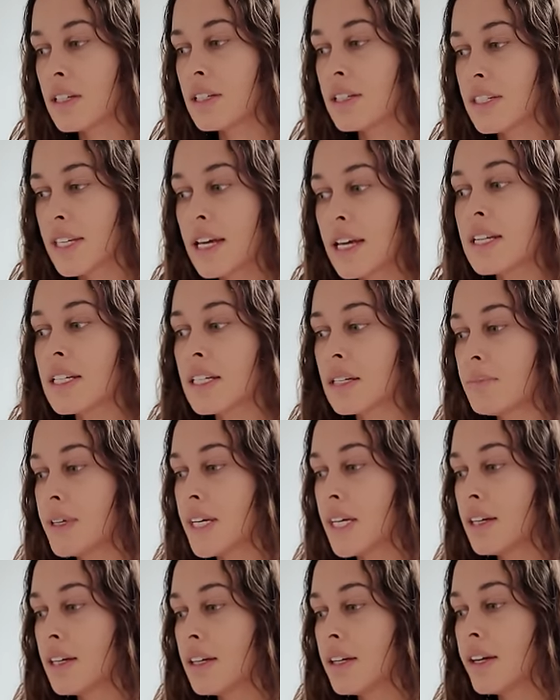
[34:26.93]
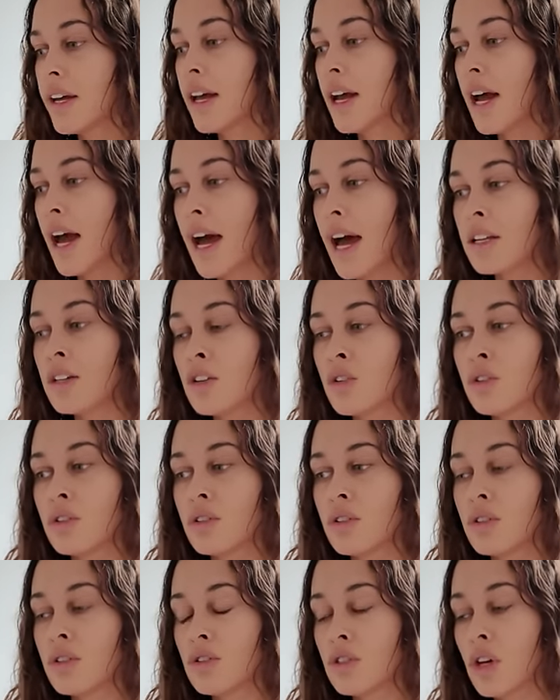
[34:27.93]
say it to me and
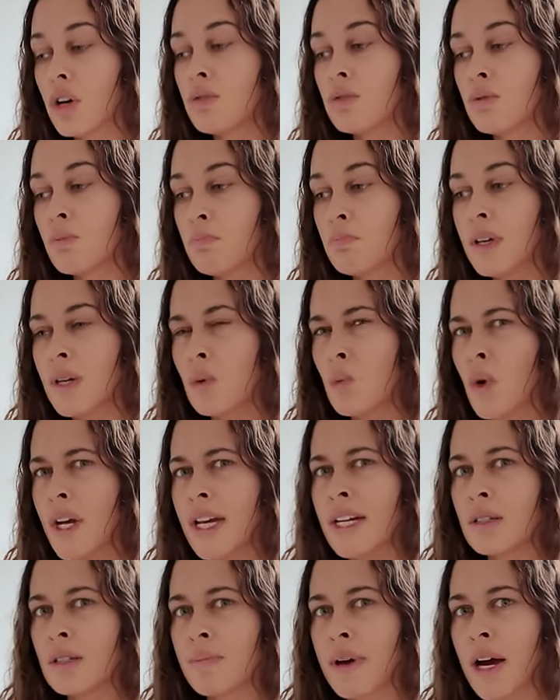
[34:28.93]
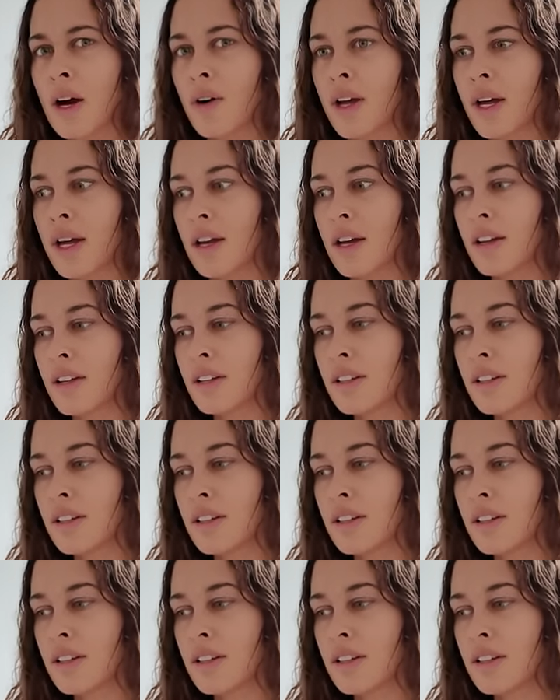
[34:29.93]
don't be weird about it.